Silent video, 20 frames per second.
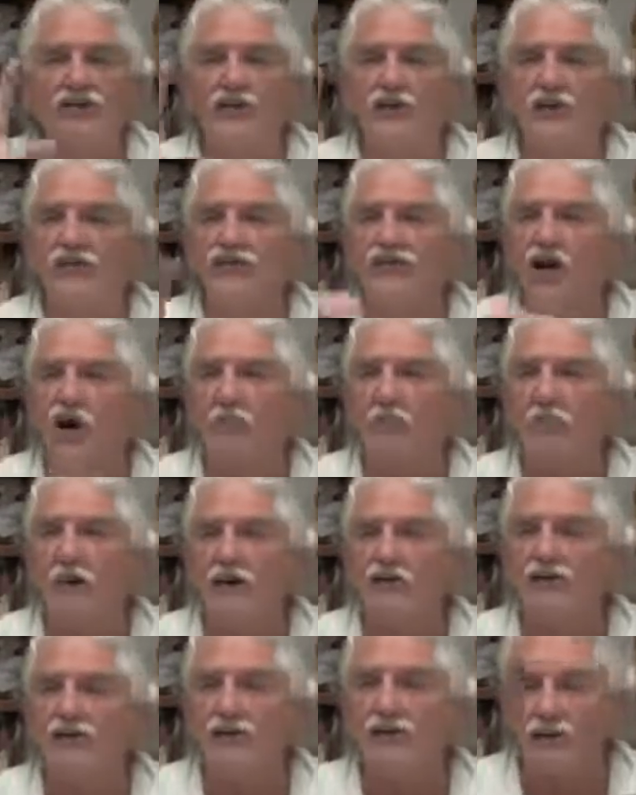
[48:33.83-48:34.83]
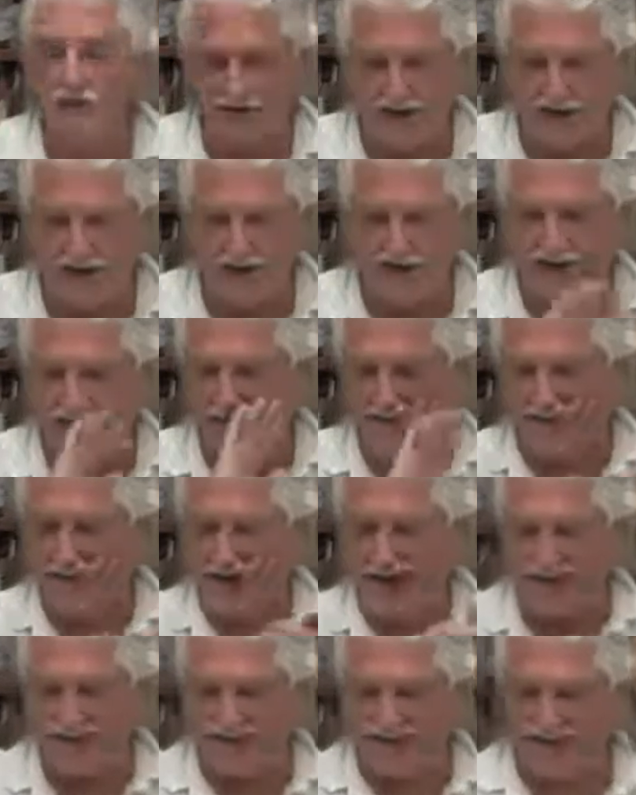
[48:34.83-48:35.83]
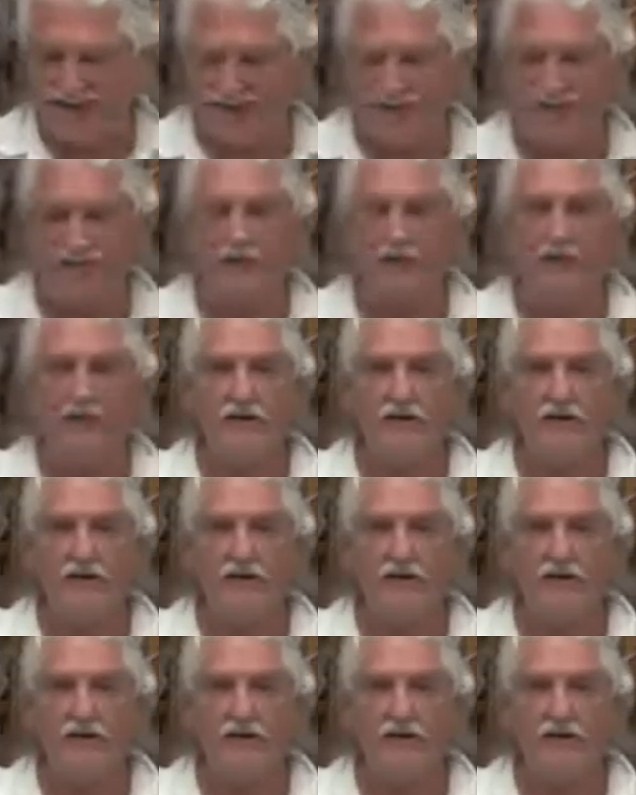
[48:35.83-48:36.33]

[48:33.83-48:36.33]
jigsaw puzzle together. Oh, I did it.